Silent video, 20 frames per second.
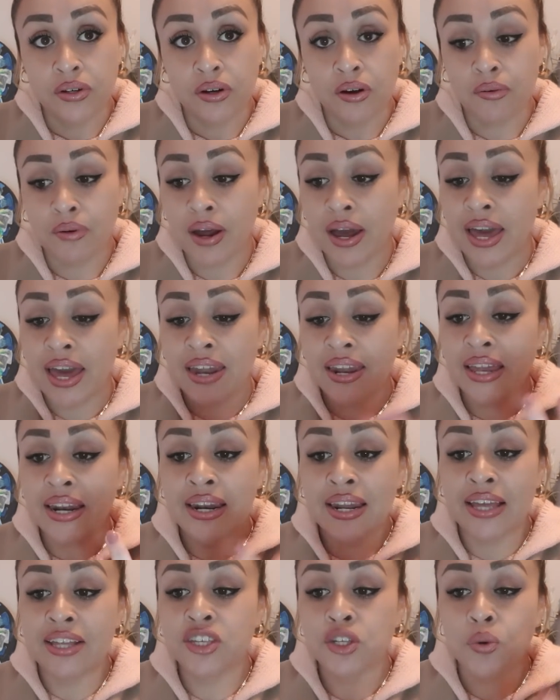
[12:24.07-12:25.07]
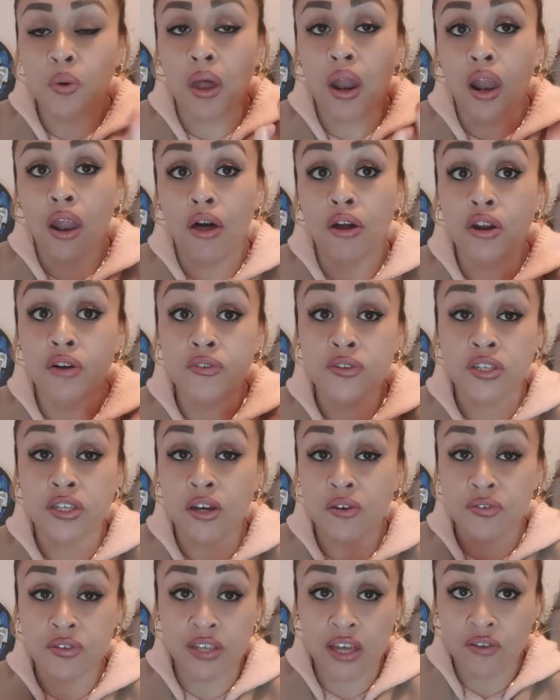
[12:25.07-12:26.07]
All right. And it led to a lot of
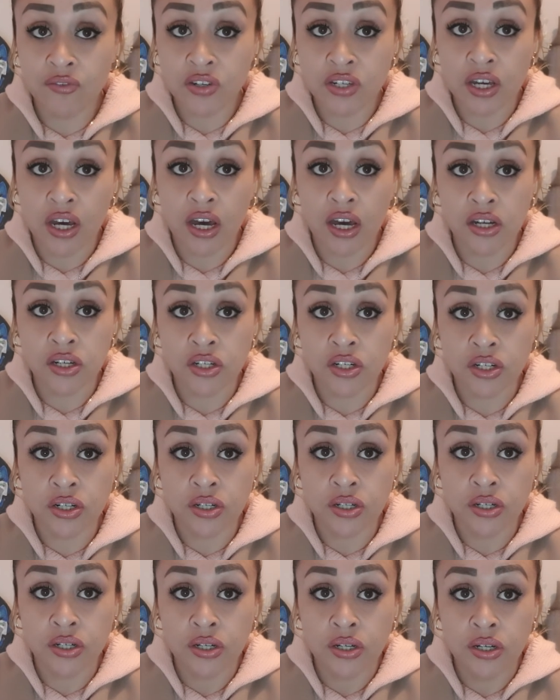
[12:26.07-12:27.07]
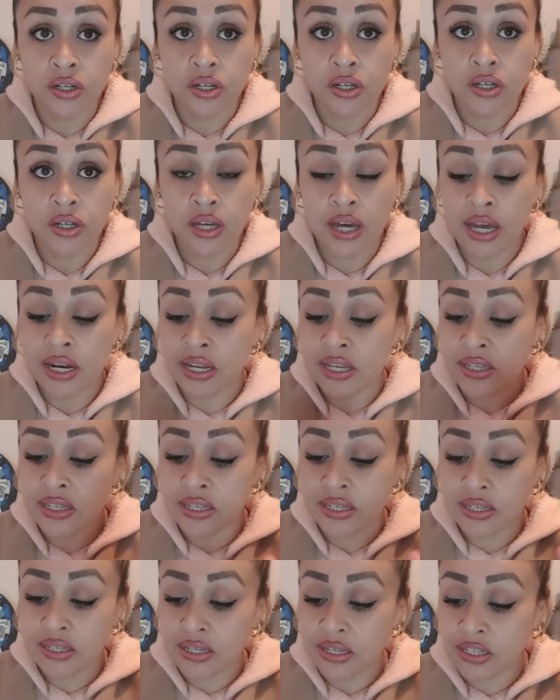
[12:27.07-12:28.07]
self-sabotage. And
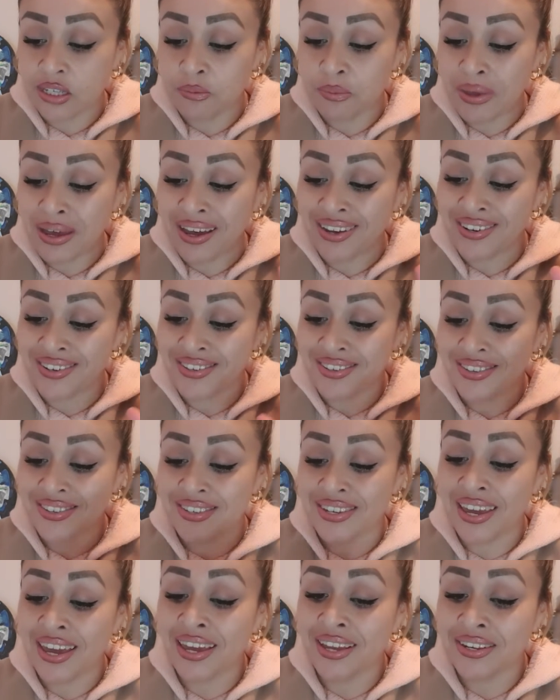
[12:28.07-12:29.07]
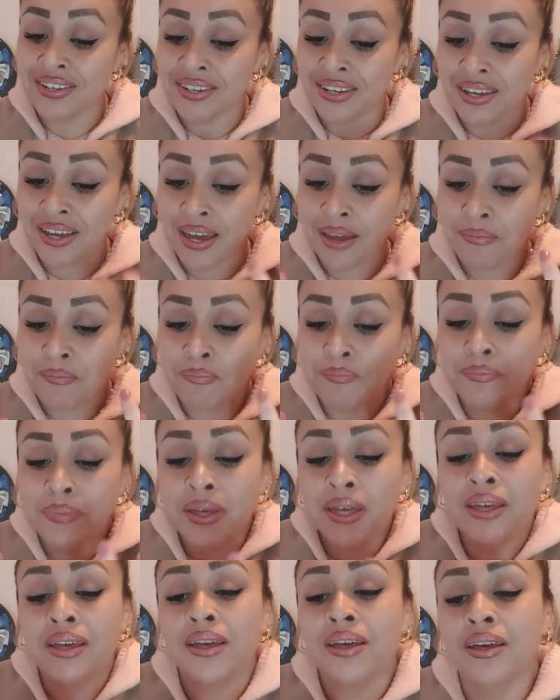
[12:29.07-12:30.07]
it's, it's about understanding and
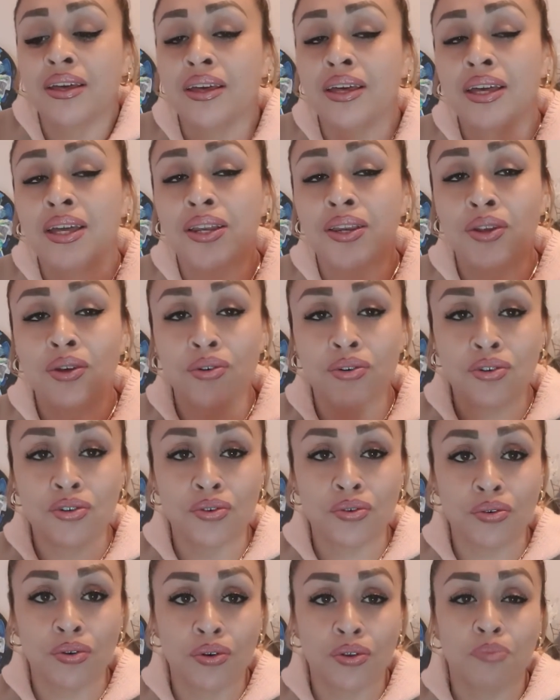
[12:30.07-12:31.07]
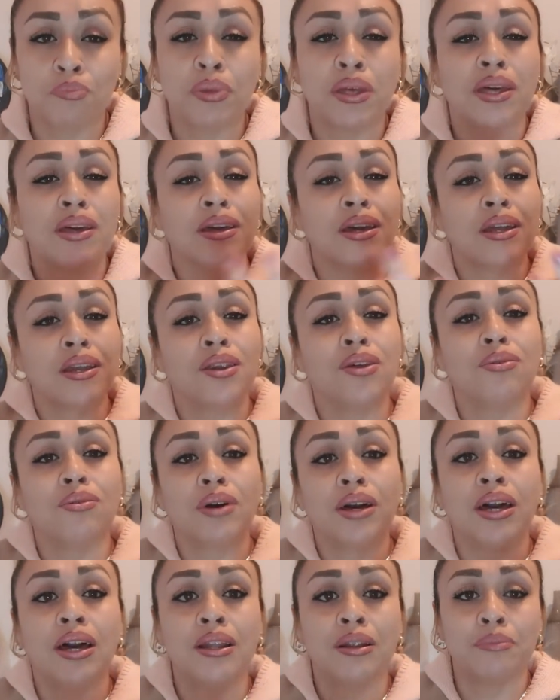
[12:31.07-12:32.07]
being in your truth, being in
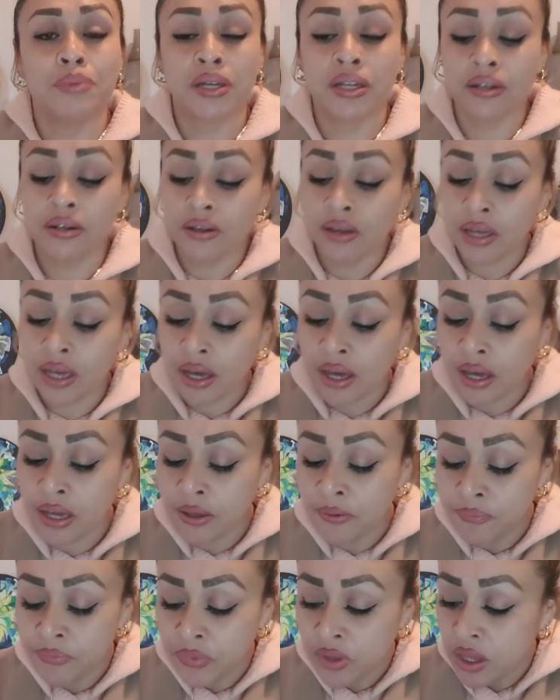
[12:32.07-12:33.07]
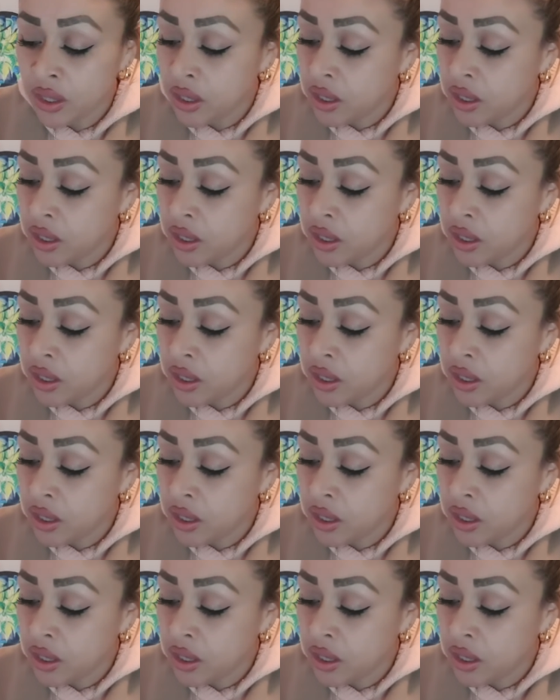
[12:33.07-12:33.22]
your element. Okay.